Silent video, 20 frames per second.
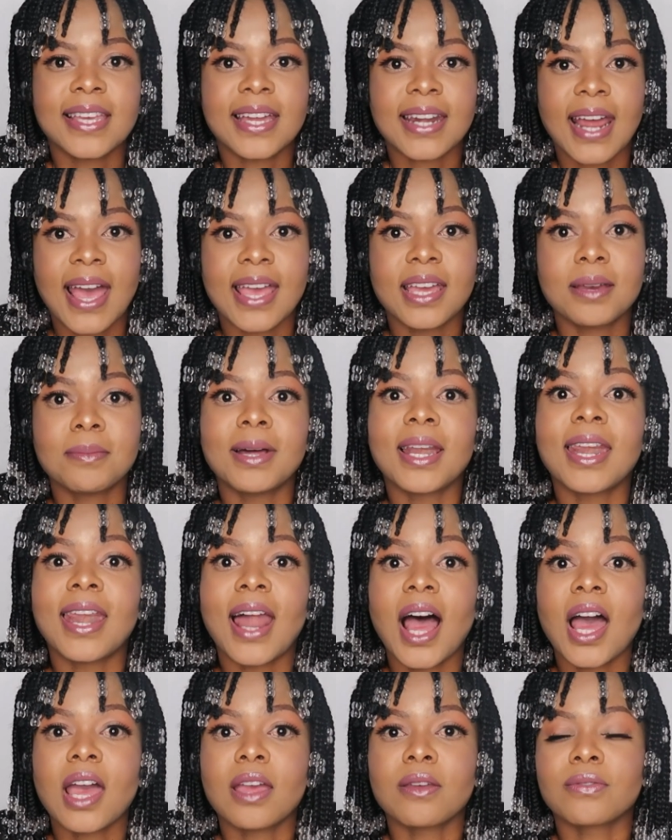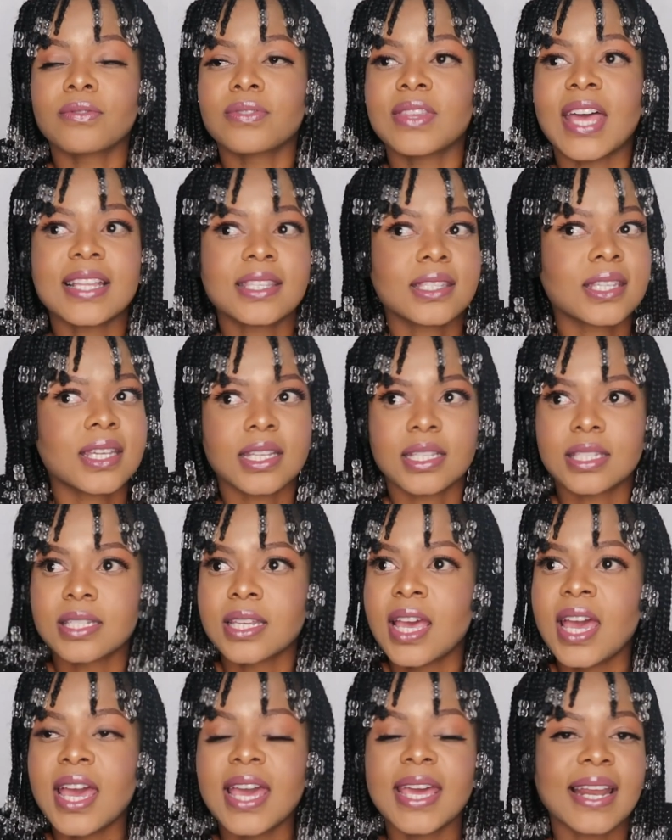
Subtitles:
that I am alive. That's it.